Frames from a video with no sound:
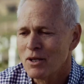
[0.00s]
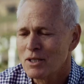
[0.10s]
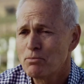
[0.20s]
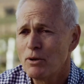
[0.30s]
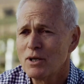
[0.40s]
The
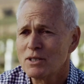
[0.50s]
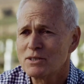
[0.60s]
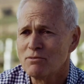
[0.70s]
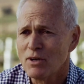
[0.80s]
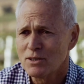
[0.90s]

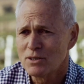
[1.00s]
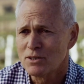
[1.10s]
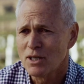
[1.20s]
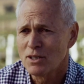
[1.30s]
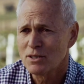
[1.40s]
experienced
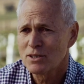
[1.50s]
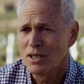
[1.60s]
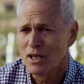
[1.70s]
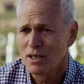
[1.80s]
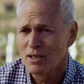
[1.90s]
investors
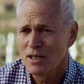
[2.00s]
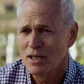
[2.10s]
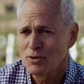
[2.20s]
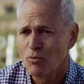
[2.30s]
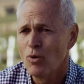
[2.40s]
understand that
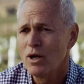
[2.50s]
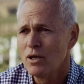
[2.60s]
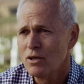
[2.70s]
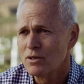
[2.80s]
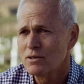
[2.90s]
that's a
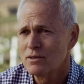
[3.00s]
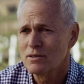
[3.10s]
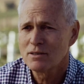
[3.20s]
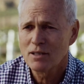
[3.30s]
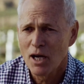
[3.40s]
1-year
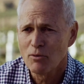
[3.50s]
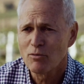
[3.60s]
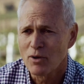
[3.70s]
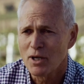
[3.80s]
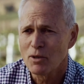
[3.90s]
time
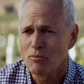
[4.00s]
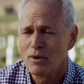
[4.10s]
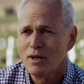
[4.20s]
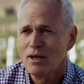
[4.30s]
frame.